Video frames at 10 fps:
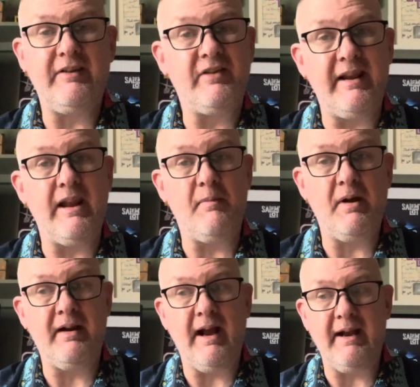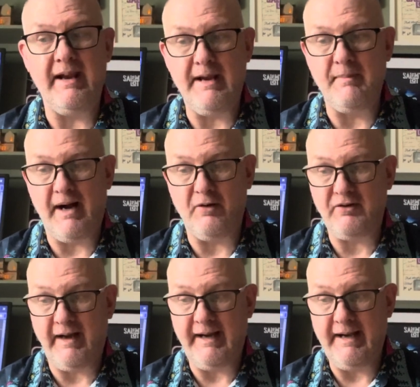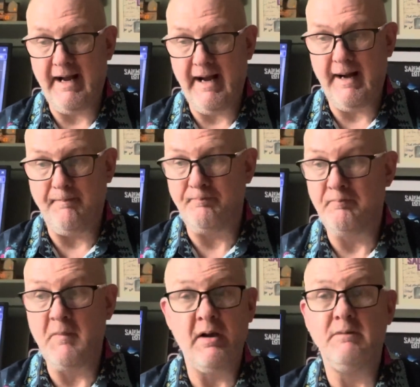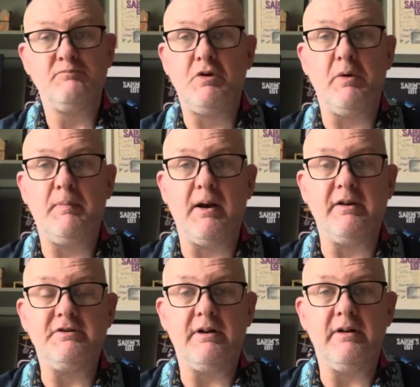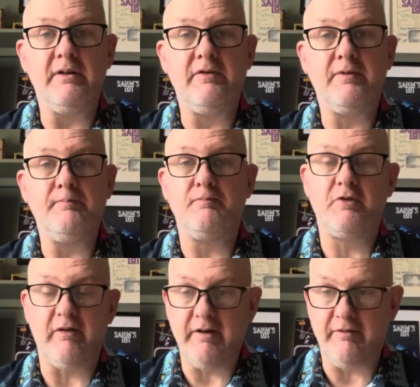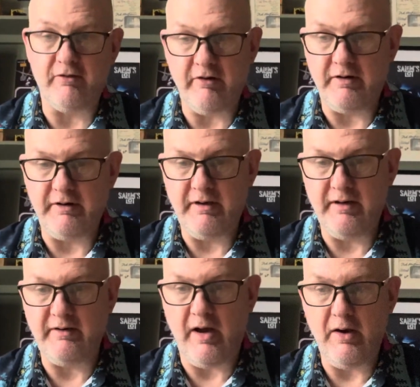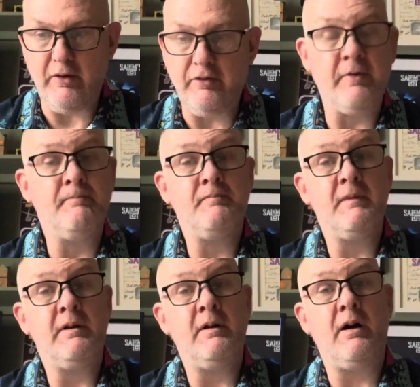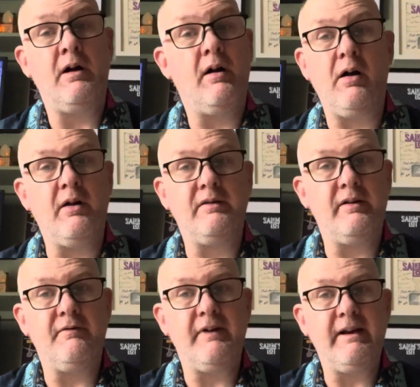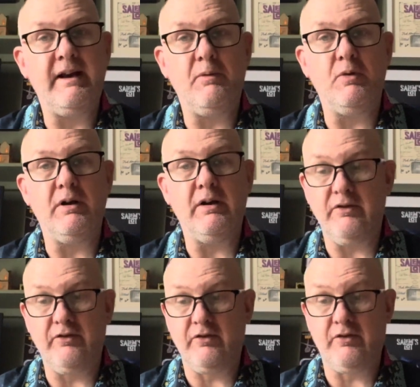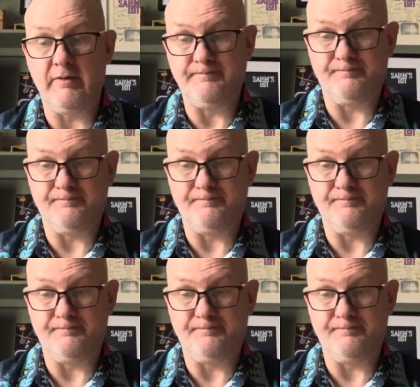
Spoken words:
sent them an email saying, do apologise. Sorry if I trod on your toes. I didn't think it was